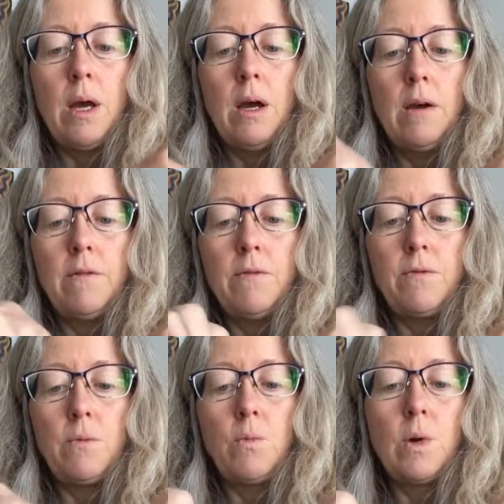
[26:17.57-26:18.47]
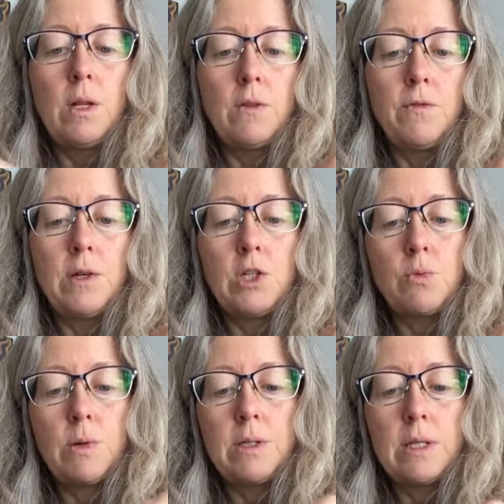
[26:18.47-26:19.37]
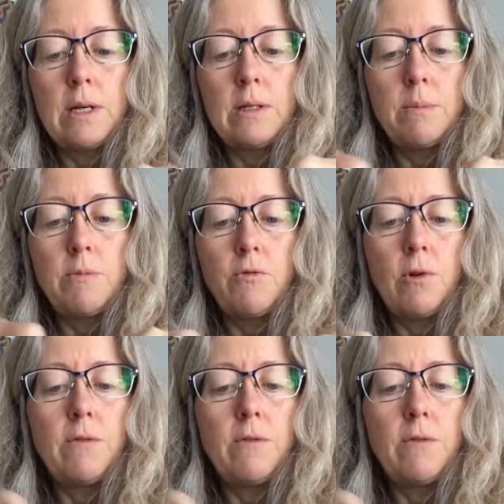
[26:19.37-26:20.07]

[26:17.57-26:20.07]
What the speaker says: of one of the finished ones that I did before.